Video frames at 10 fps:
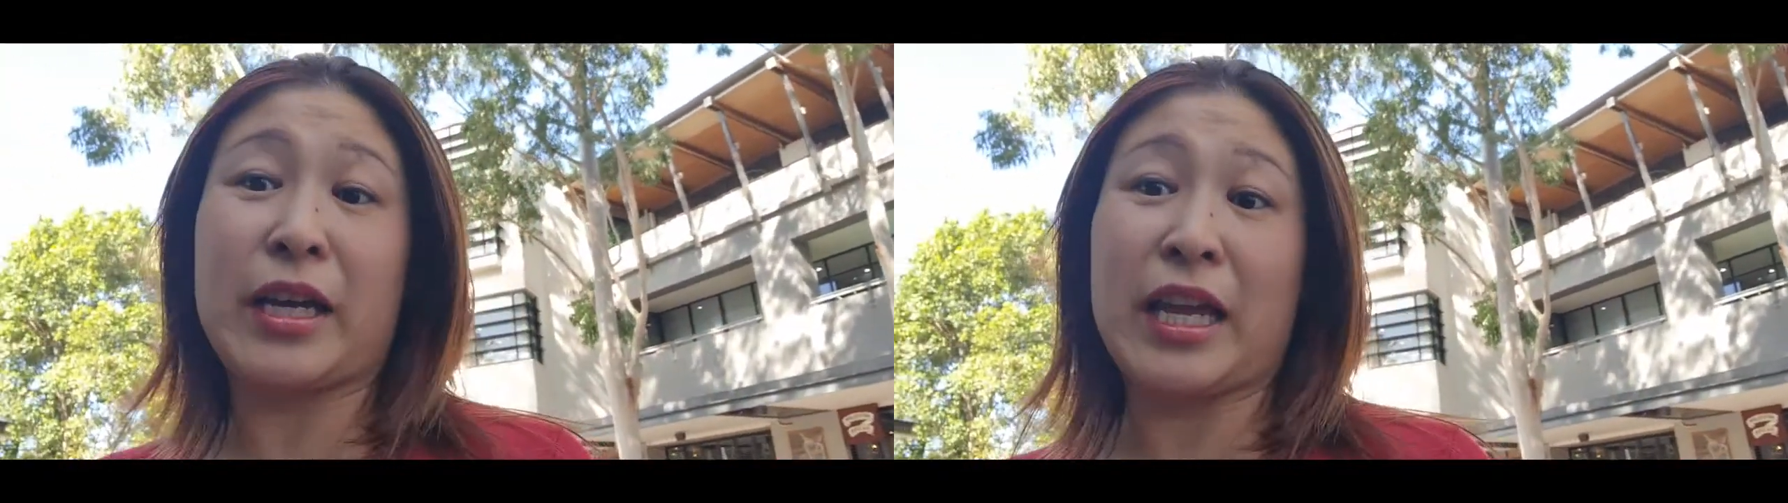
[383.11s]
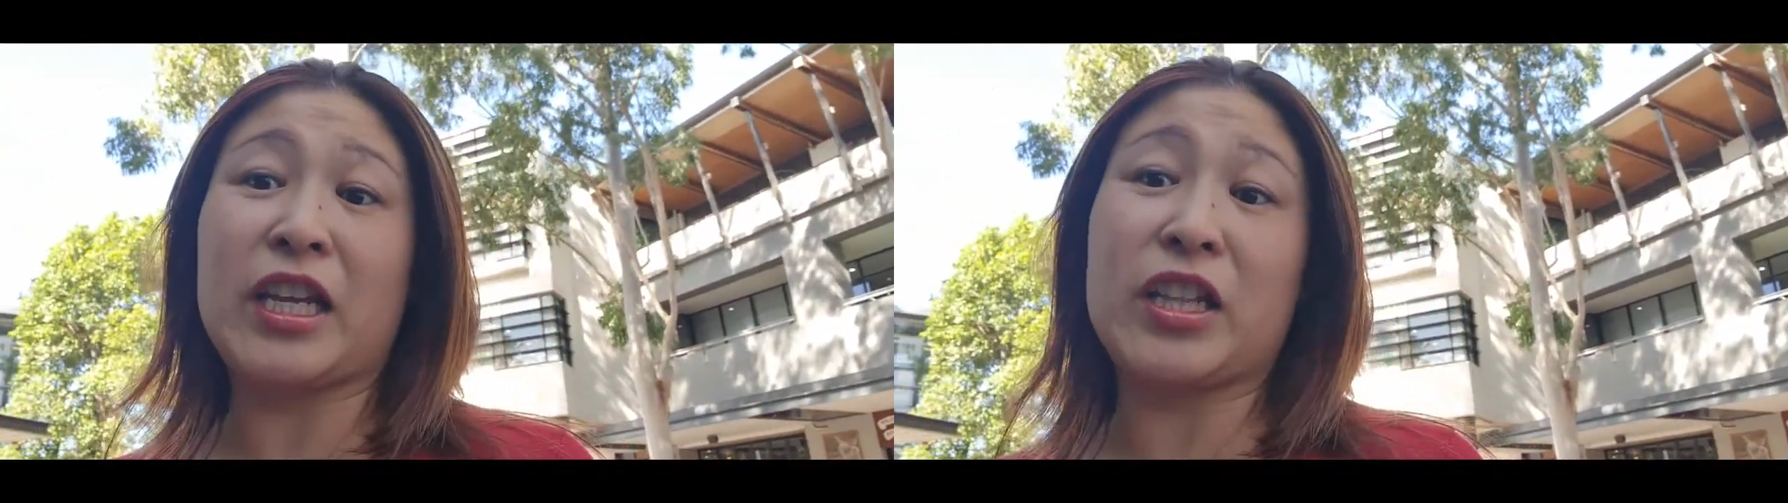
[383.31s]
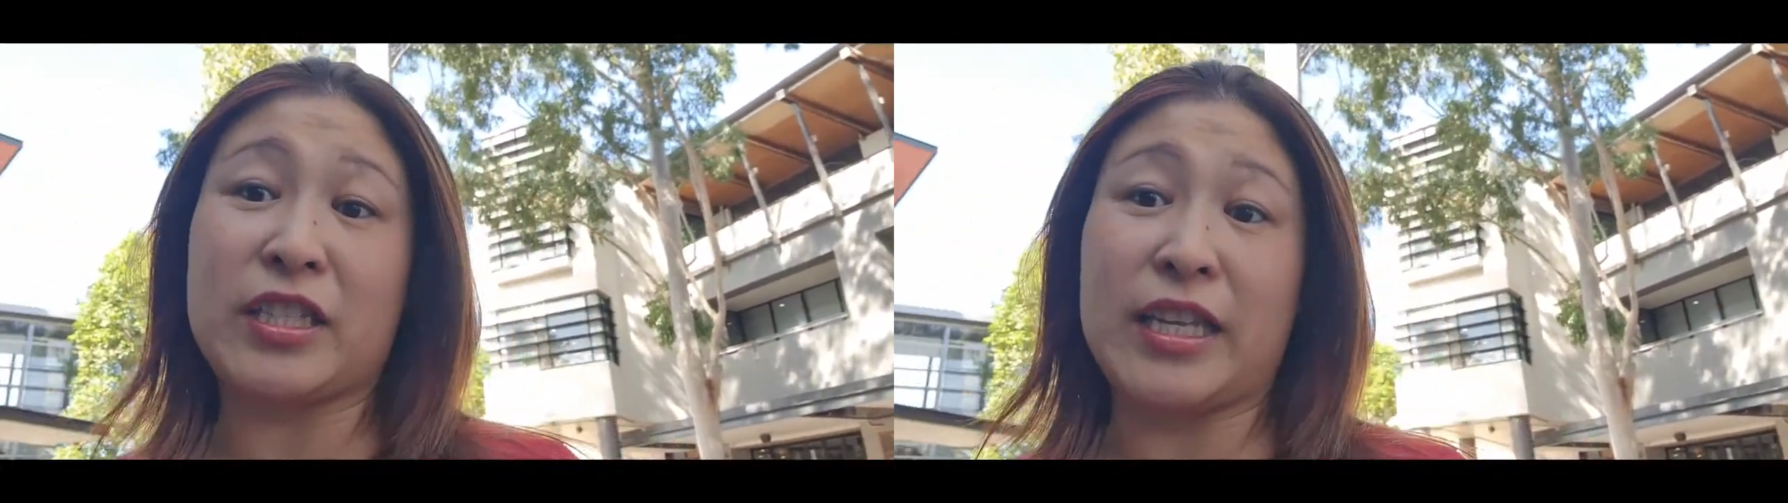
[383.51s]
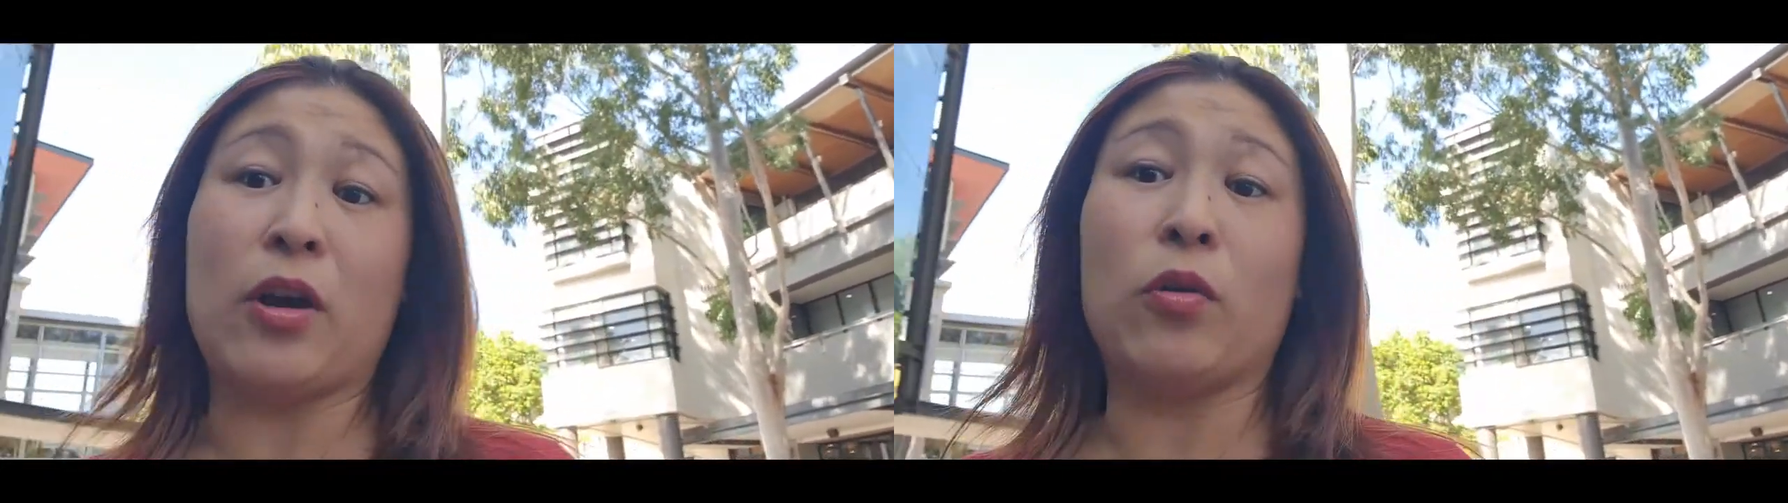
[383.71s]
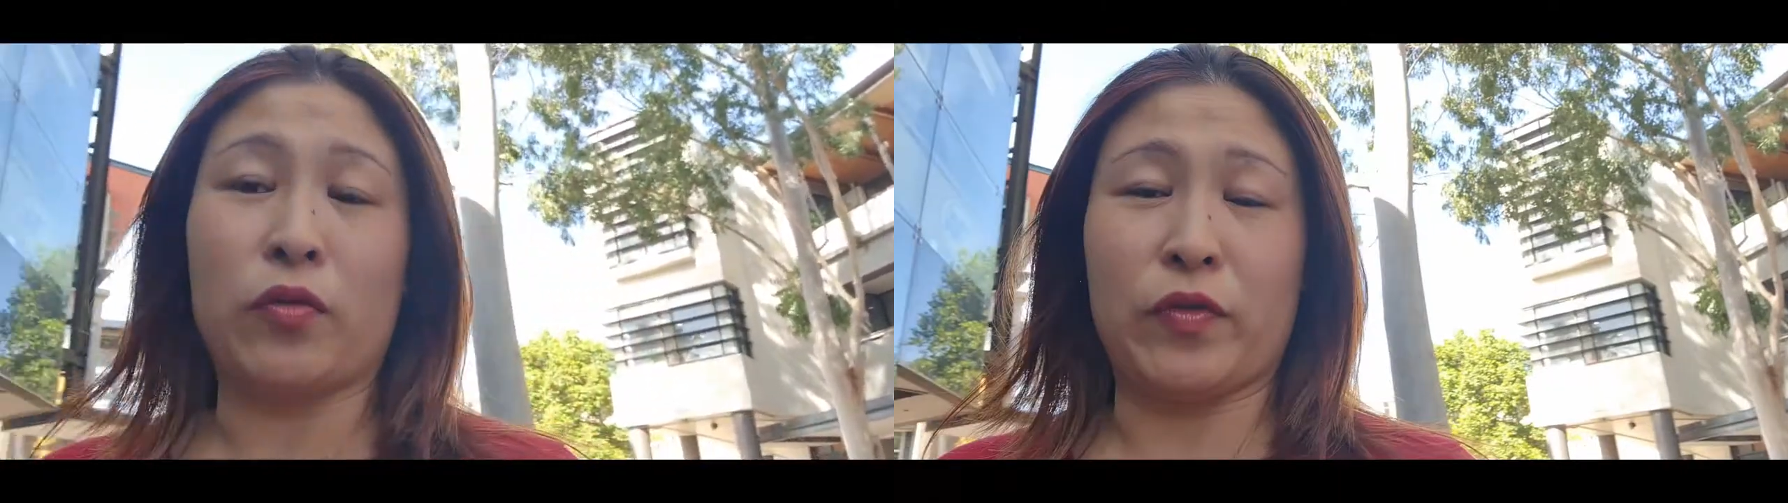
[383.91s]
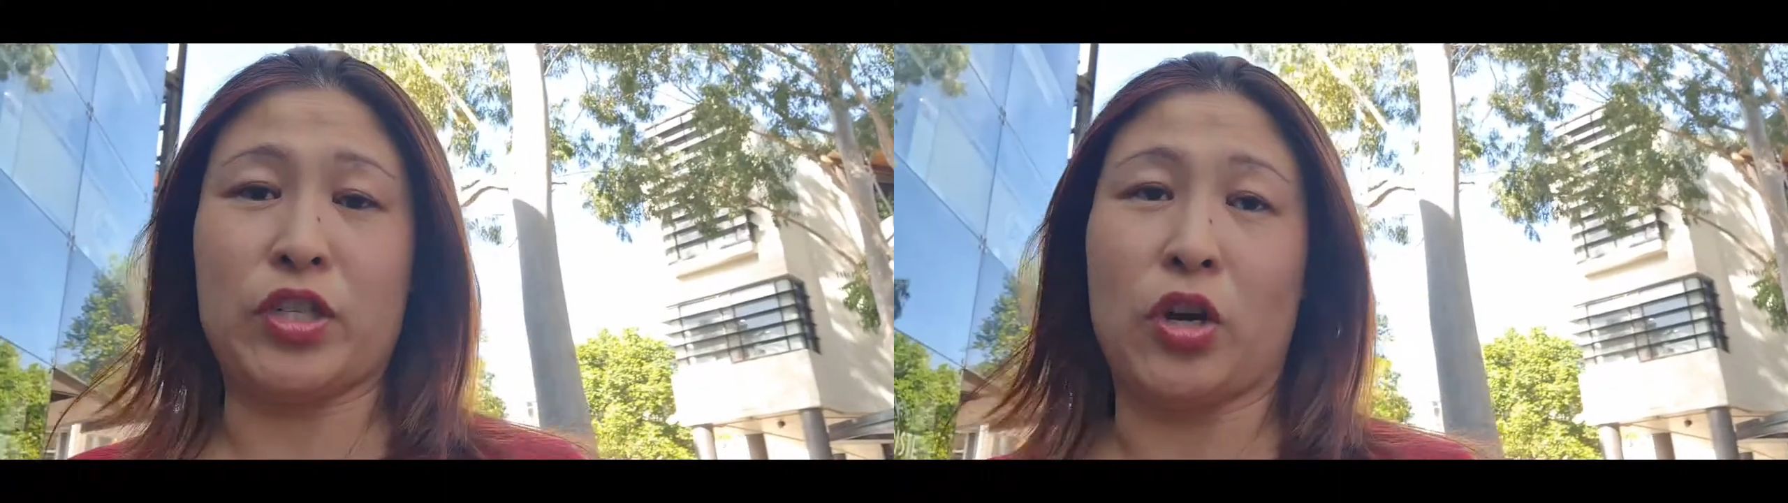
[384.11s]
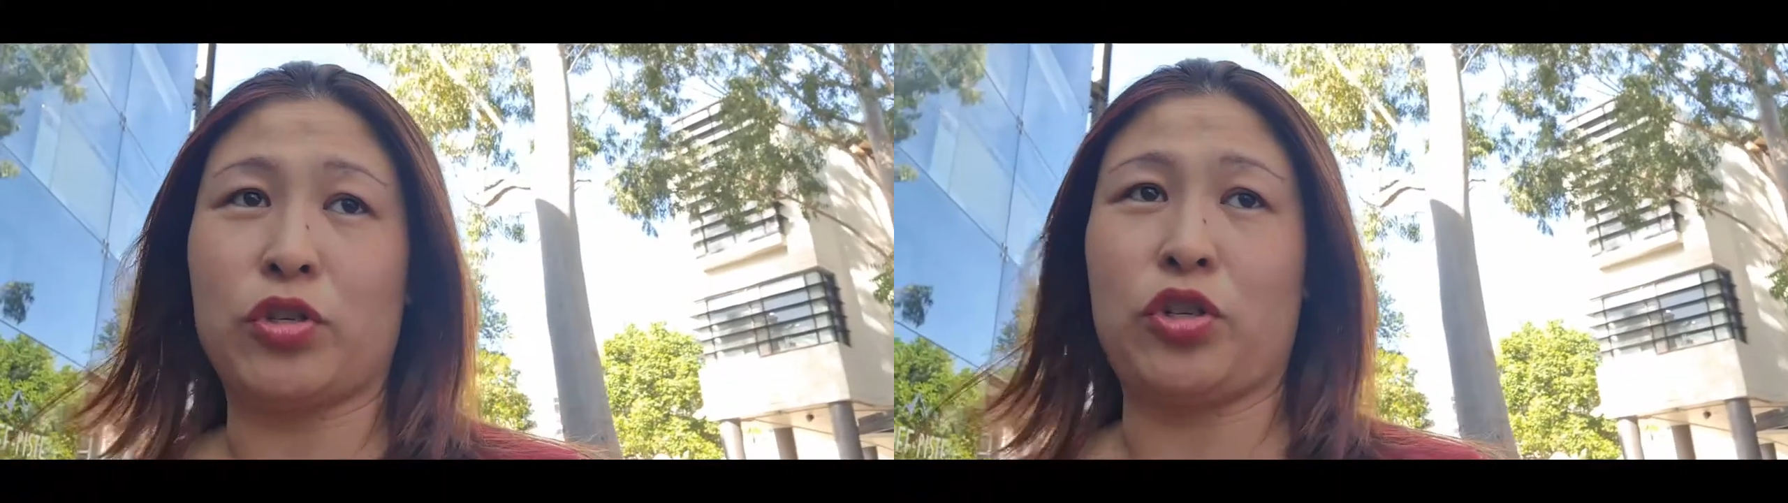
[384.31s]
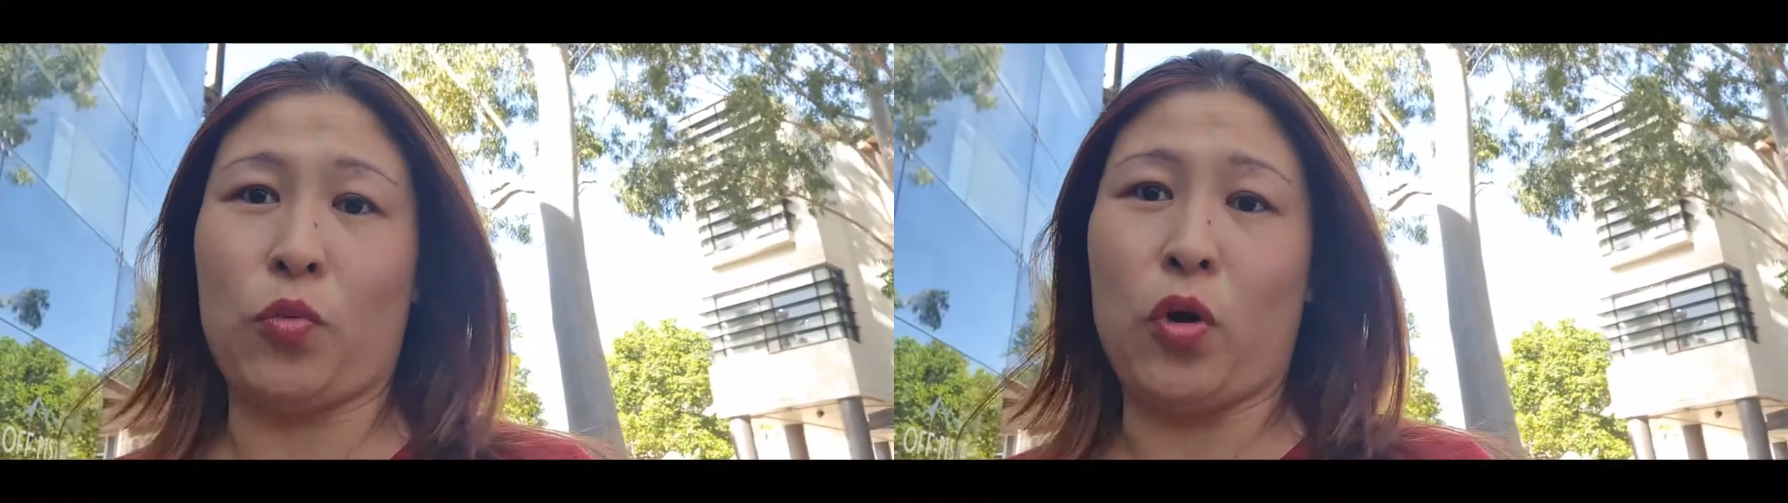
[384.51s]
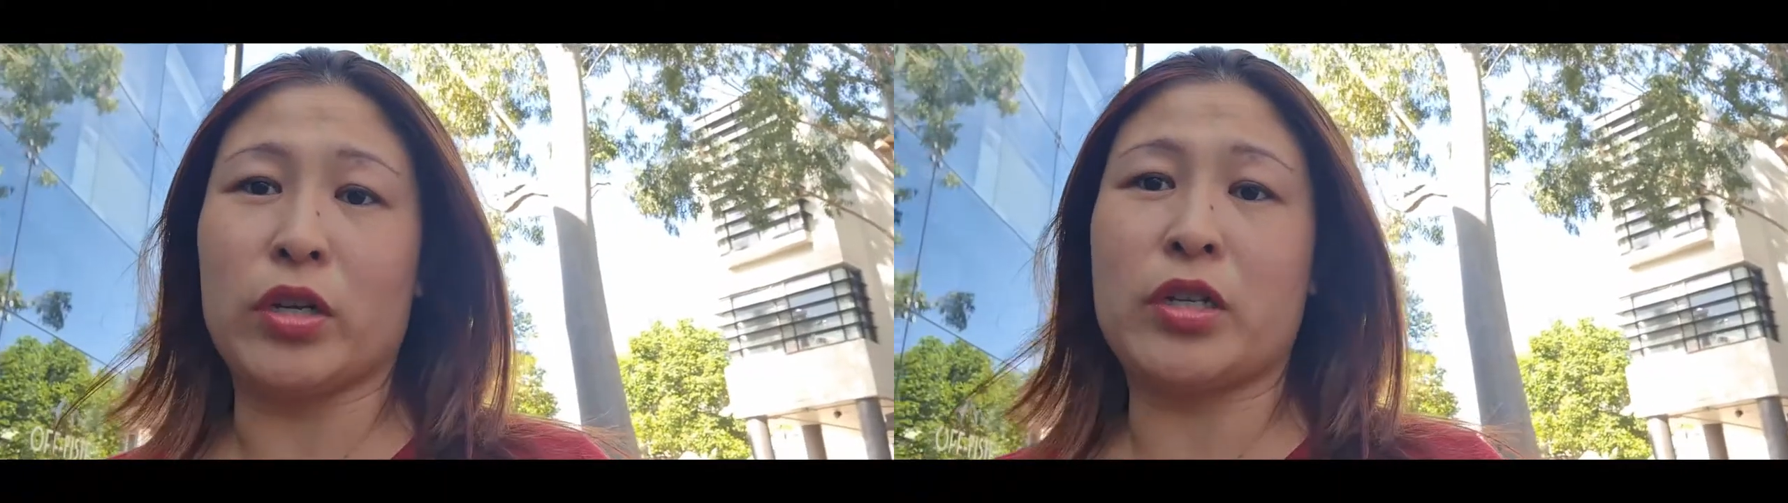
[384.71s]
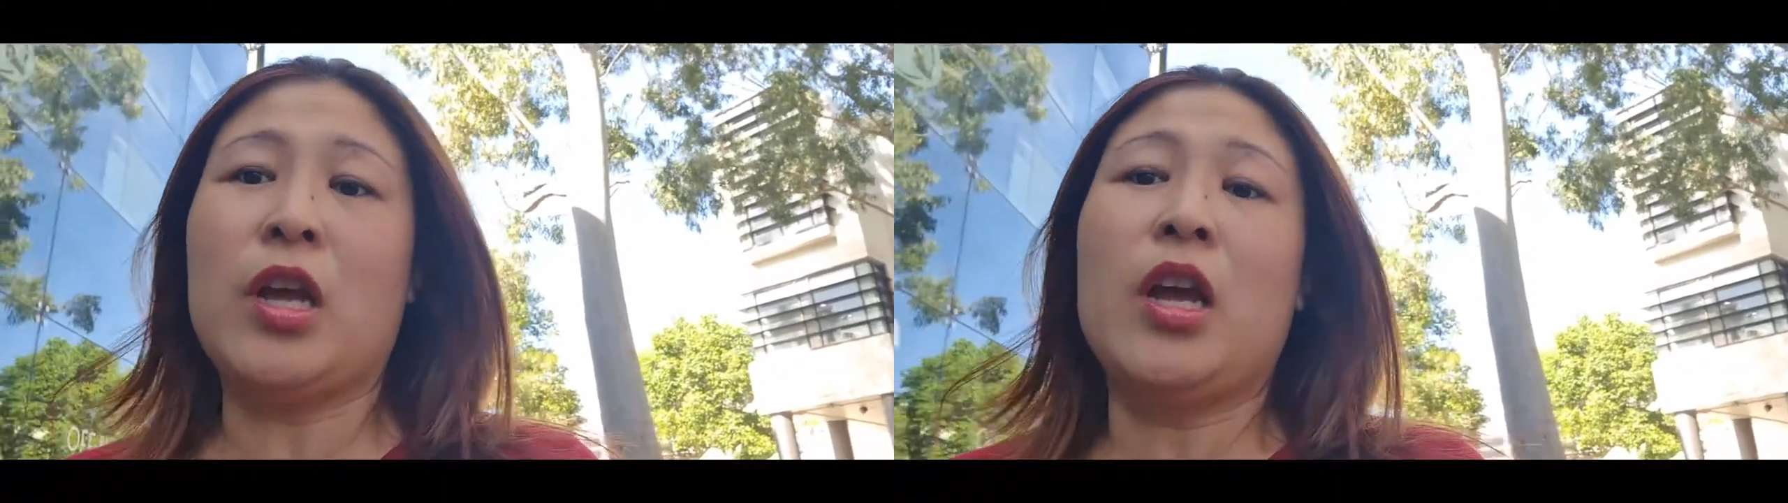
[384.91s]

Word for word: getting the sale or the result you want.